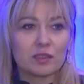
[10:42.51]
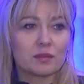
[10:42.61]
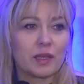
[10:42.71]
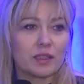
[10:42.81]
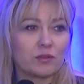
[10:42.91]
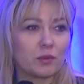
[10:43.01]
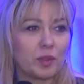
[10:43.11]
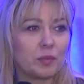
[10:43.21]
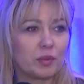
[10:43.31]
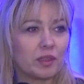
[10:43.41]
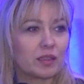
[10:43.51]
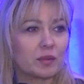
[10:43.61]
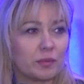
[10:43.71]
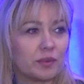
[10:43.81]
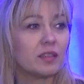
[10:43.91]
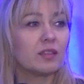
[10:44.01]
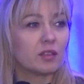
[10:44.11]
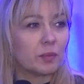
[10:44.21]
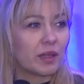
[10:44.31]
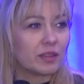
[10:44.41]
It's made for people that did
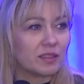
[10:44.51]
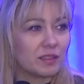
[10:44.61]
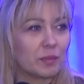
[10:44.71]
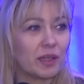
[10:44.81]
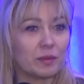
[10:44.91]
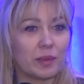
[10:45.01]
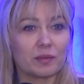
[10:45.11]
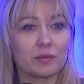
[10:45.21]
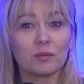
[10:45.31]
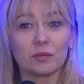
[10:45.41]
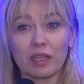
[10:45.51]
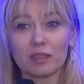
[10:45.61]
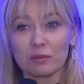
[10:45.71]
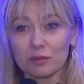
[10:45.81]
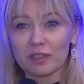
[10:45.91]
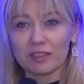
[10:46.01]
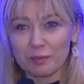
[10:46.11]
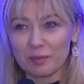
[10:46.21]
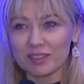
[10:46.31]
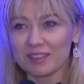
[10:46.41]
not participate but would like to look at
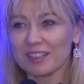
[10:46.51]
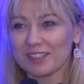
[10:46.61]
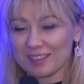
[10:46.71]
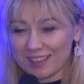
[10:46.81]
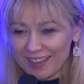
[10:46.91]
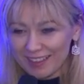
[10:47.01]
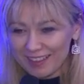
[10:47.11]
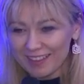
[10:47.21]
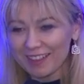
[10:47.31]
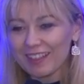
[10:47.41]
the presentations later.